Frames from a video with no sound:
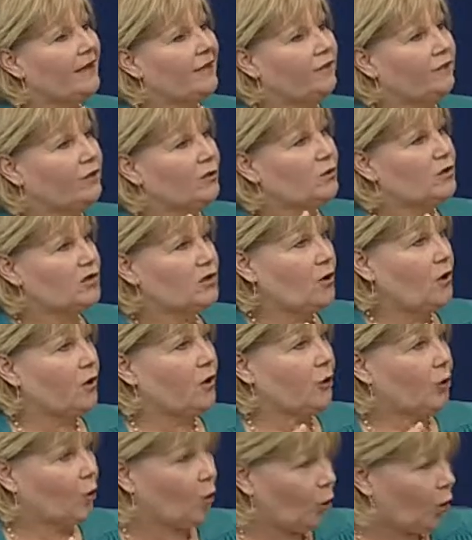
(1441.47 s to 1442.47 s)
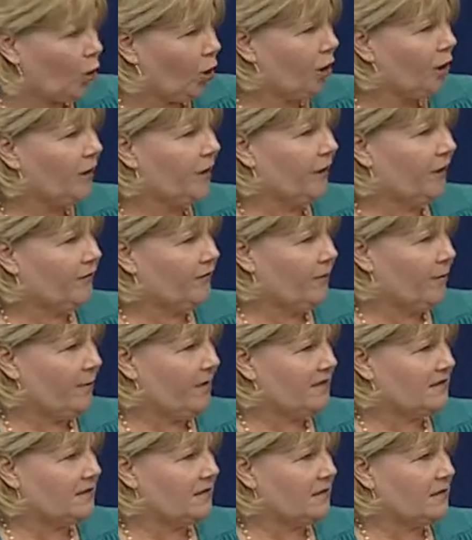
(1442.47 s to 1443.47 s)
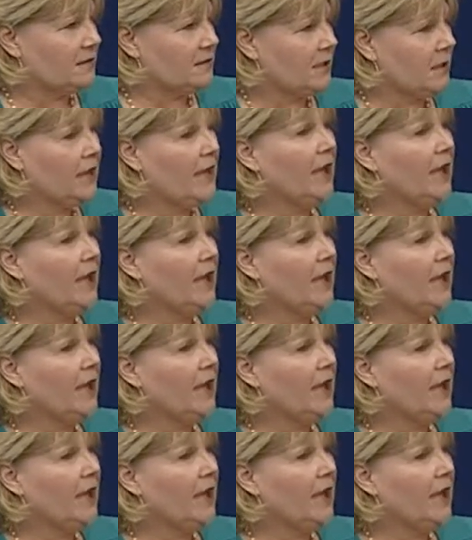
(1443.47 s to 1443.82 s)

if you started early in the business